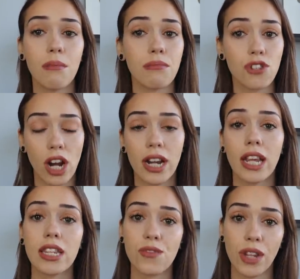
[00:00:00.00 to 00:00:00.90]
I'm trying
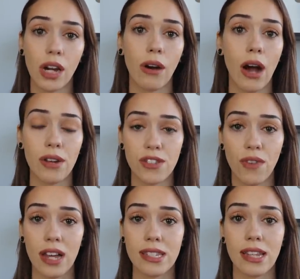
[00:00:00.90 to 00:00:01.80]
to get this video out as
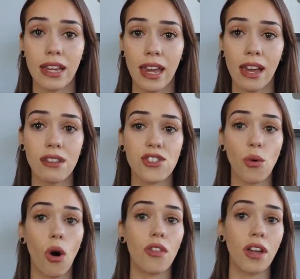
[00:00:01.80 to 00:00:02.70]
fast as I can,
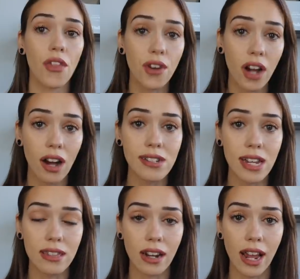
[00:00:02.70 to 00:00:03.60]
so all the other
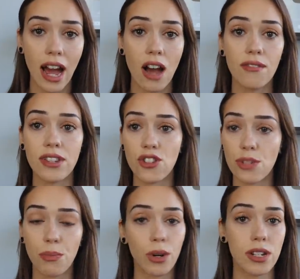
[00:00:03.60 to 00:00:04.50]
content that I have is
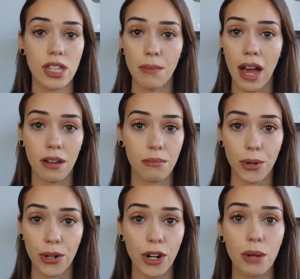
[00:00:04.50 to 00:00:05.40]
just put to the back
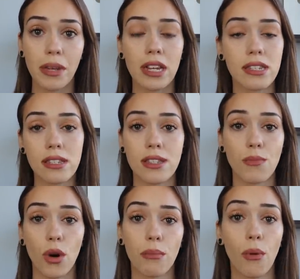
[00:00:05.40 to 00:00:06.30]
burner because this is
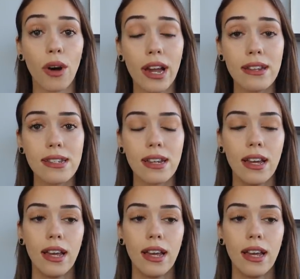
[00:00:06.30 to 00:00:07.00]
more important.